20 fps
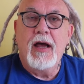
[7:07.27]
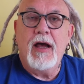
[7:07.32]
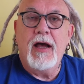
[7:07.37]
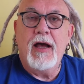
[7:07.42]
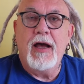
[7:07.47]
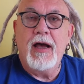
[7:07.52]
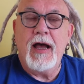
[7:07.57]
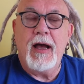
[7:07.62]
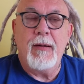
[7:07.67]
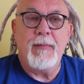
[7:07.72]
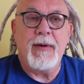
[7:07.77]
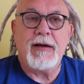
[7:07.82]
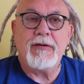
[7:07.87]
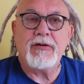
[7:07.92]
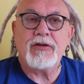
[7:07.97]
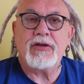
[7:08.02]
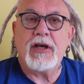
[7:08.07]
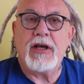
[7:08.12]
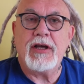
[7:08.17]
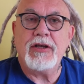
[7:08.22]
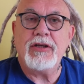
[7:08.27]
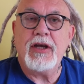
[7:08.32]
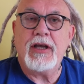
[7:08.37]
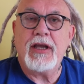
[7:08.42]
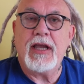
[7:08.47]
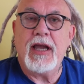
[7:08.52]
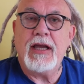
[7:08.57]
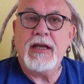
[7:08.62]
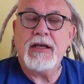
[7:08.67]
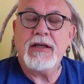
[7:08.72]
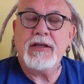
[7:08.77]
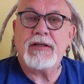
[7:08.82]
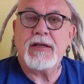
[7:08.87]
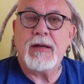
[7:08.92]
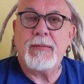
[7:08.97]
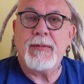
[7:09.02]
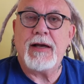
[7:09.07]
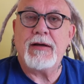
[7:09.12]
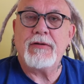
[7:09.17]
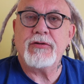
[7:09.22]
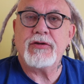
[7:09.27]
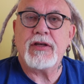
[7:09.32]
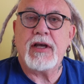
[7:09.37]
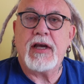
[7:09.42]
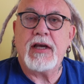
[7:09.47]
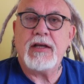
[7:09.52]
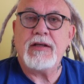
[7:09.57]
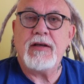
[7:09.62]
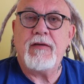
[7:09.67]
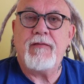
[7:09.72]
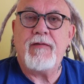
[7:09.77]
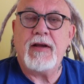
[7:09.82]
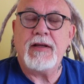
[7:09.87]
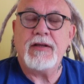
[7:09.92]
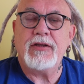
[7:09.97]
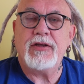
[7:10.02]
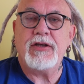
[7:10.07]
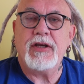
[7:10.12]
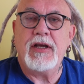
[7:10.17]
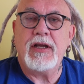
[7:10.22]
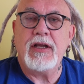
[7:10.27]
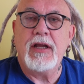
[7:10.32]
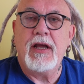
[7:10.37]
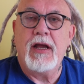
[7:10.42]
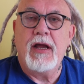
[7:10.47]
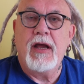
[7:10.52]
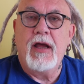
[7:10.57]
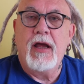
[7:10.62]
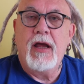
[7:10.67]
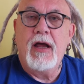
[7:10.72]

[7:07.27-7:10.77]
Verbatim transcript: Uh, I'm outside your gates, I'm outside your fencing.